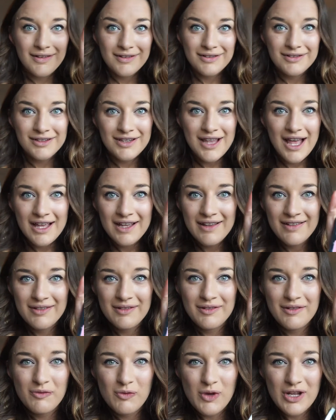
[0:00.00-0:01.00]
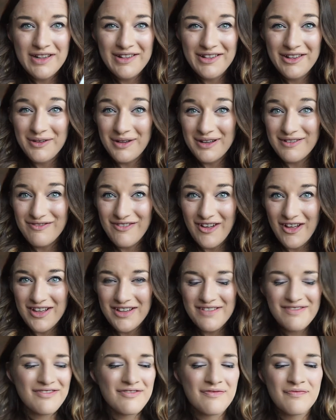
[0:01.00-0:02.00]
So that is 1, 2 and
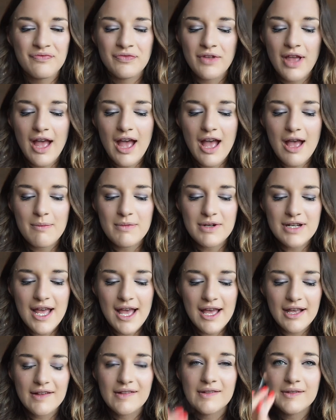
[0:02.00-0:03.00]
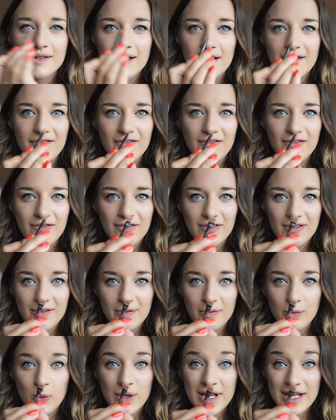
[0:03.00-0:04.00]
5. Next, I
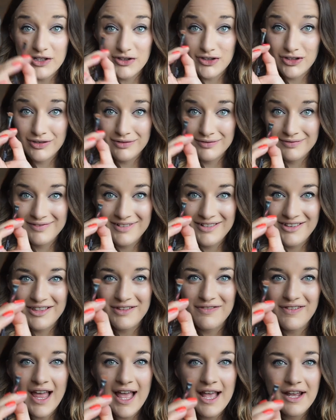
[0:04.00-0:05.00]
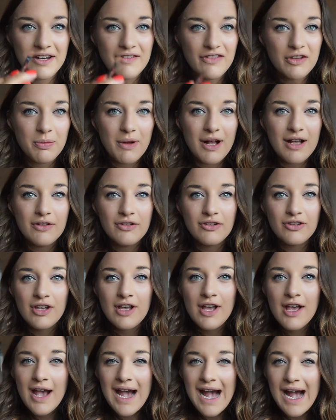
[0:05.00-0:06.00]
switch to the flat end of the brush,
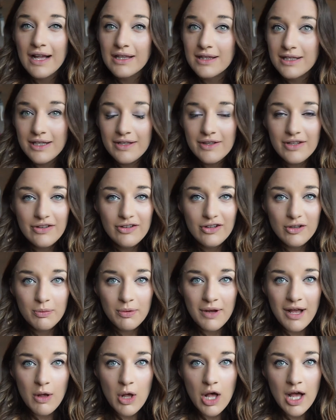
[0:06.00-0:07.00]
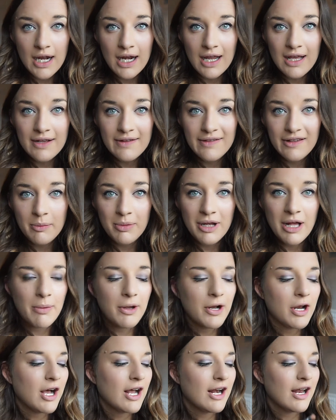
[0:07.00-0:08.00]
and these are 2 brow highlights, so brow
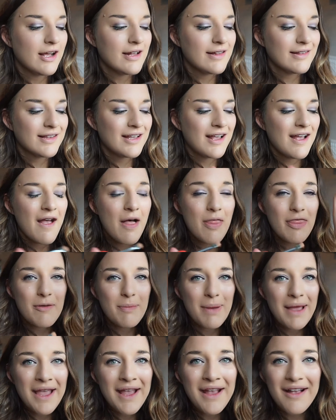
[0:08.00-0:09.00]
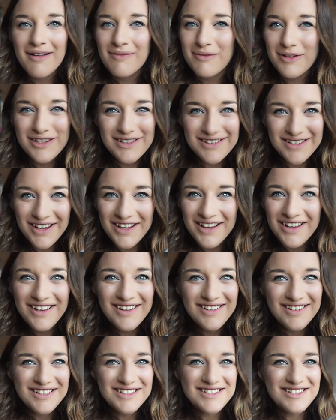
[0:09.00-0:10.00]
bone highlights. The pink I'm going to show you
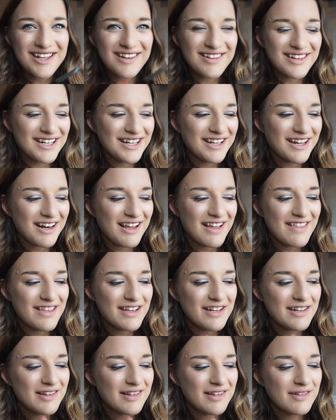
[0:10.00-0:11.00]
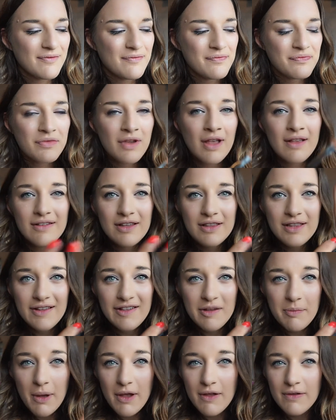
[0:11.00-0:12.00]
because it doesn't look like this. So
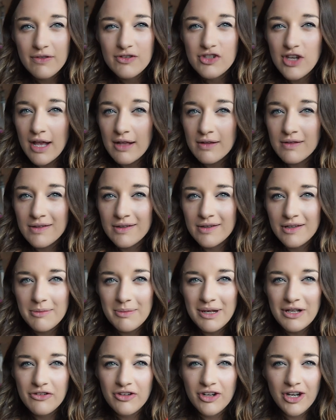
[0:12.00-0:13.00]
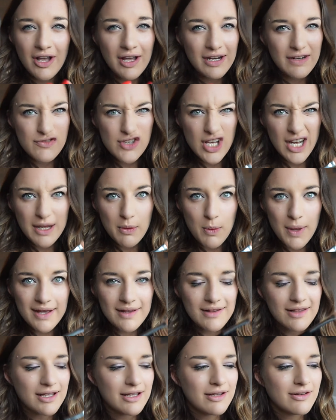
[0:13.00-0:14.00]
these are both gels, as I mentioned, a kind of jelly
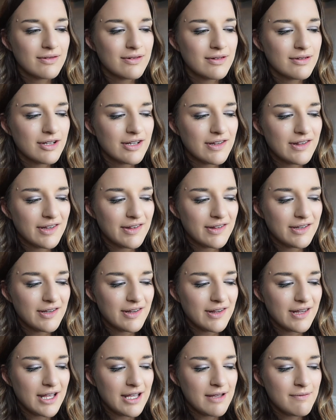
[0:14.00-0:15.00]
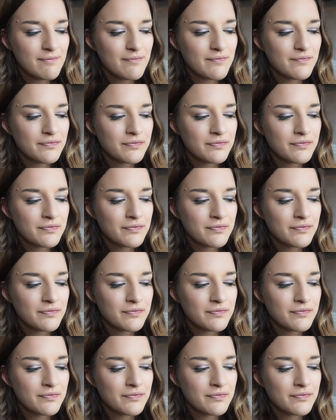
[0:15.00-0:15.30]
waxy consistency.